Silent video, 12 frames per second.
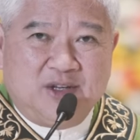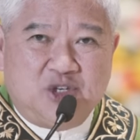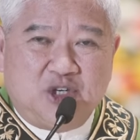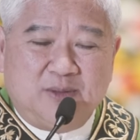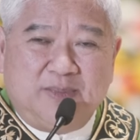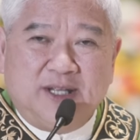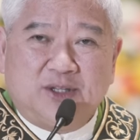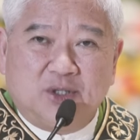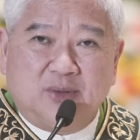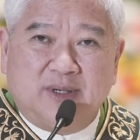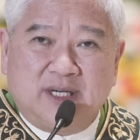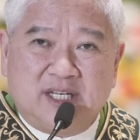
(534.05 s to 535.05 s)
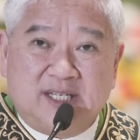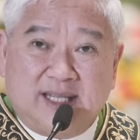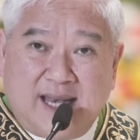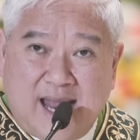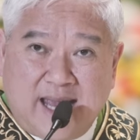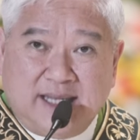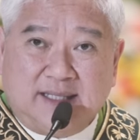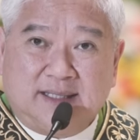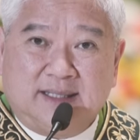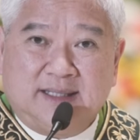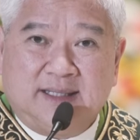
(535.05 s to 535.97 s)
should be towards the light.